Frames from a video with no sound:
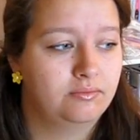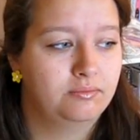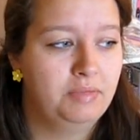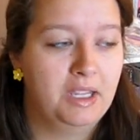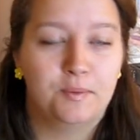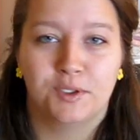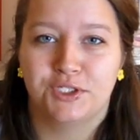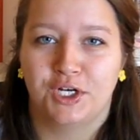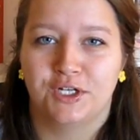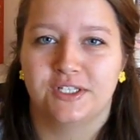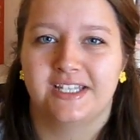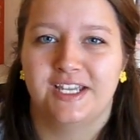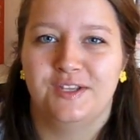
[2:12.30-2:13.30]
paper
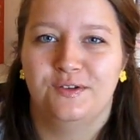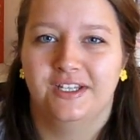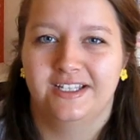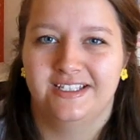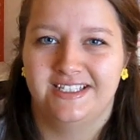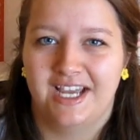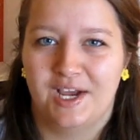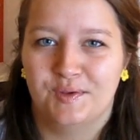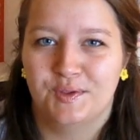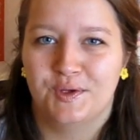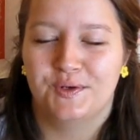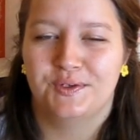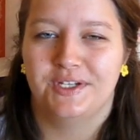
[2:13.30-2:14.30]
charts that you can
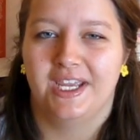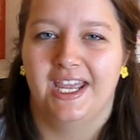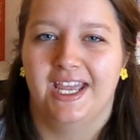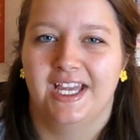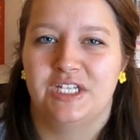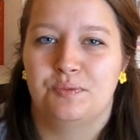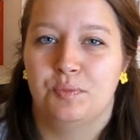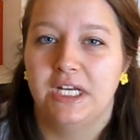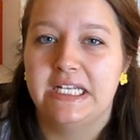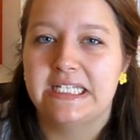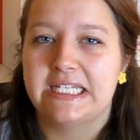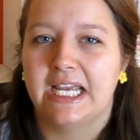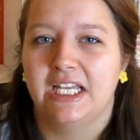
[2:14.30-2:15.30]
download and
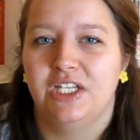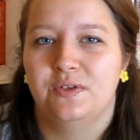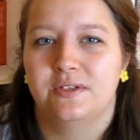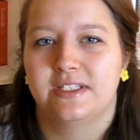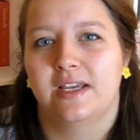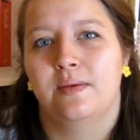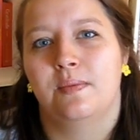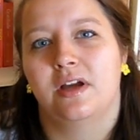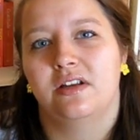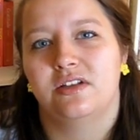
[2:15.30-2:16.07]
print and use them